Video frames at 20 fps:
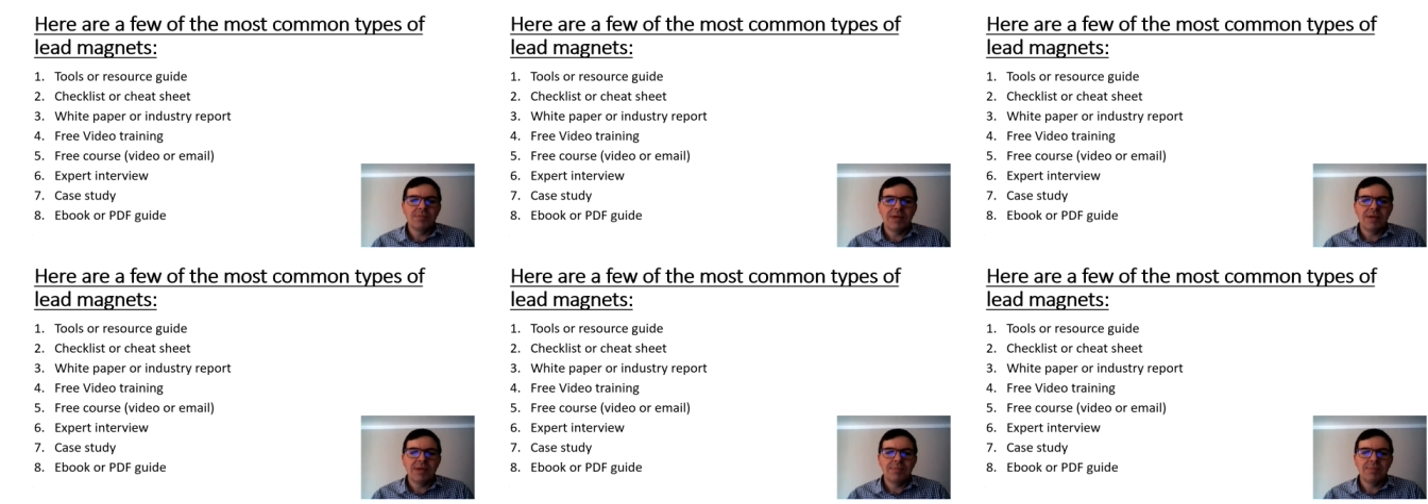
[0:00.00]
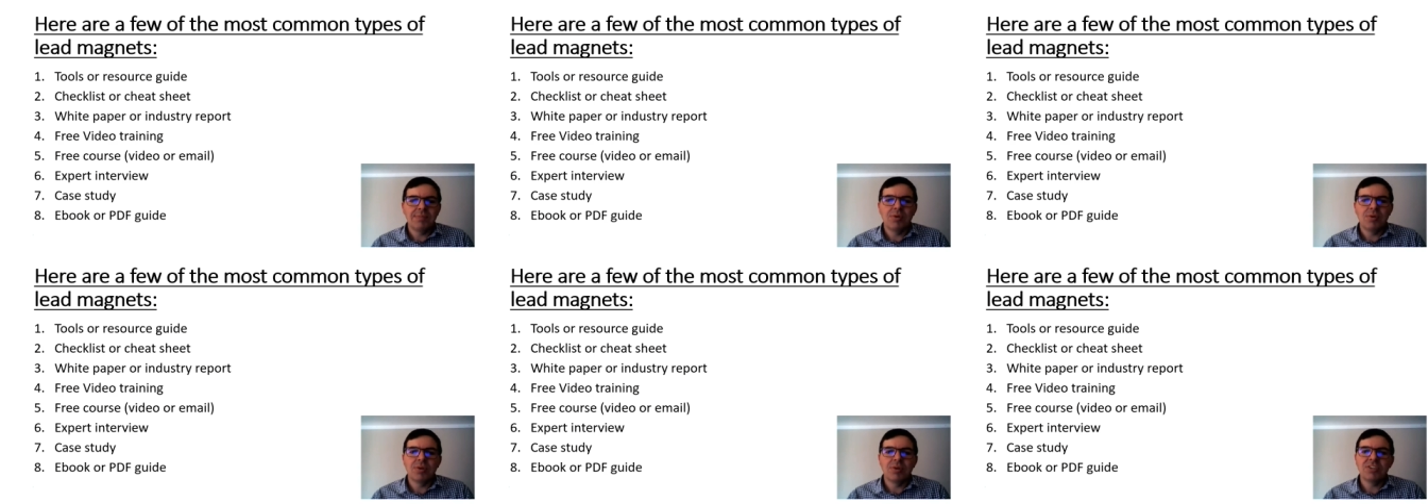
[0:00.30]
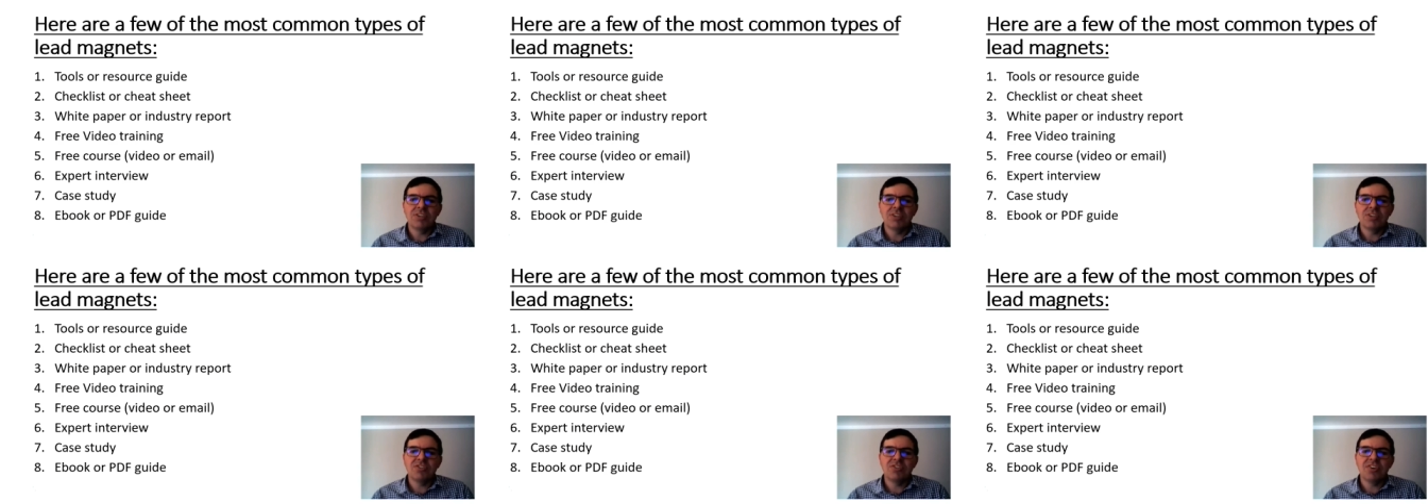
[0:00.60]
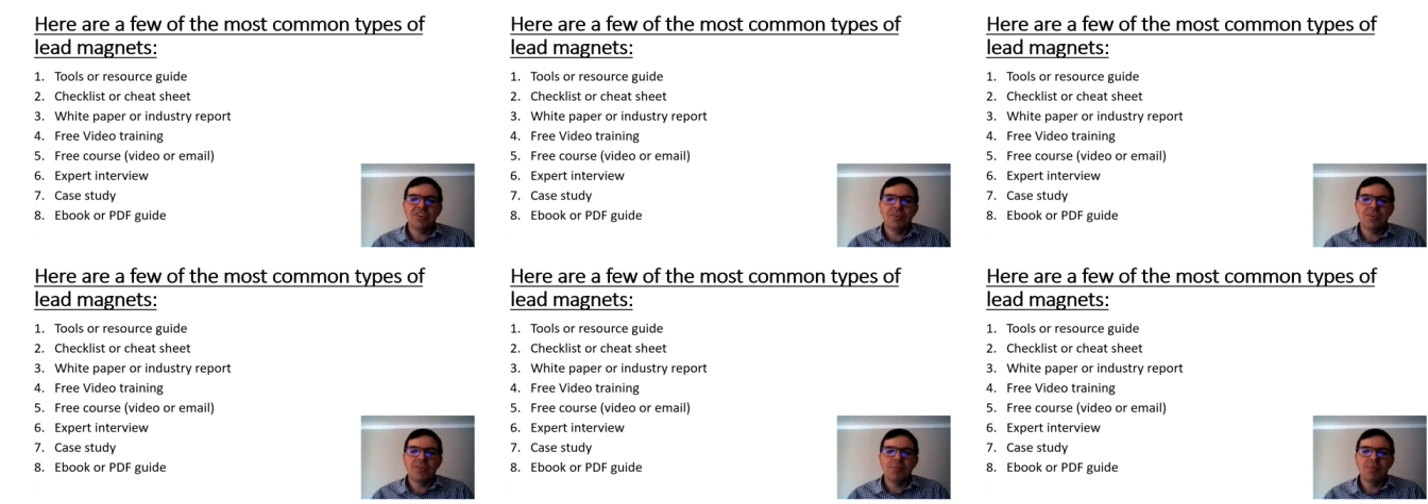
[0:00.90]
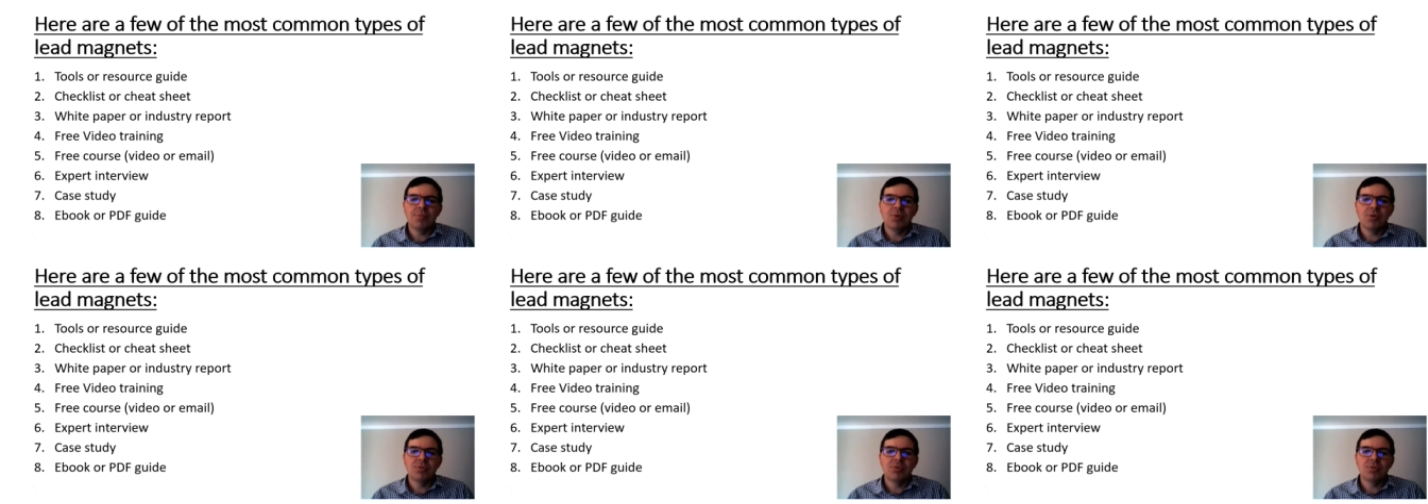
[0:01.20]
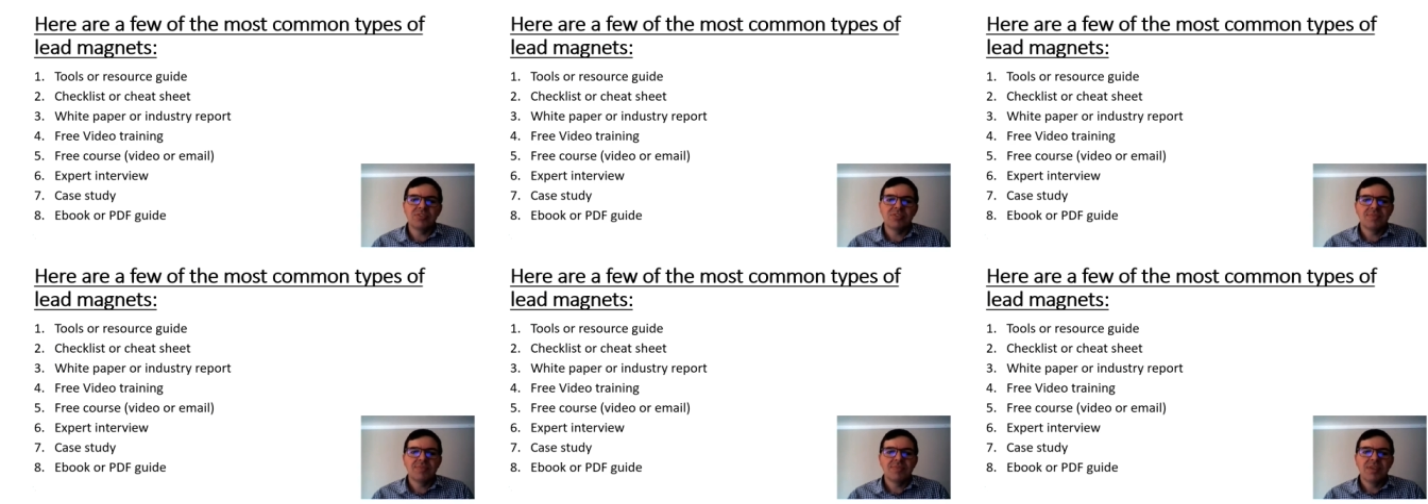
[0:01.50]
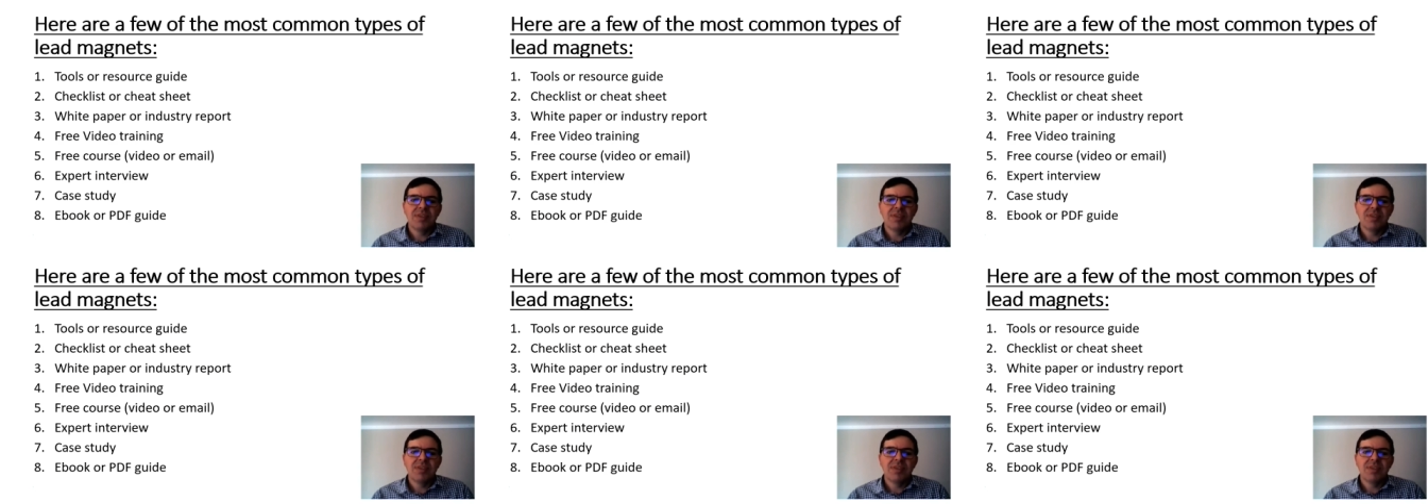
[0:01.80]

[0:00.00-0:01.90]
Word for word: paper or industry reports,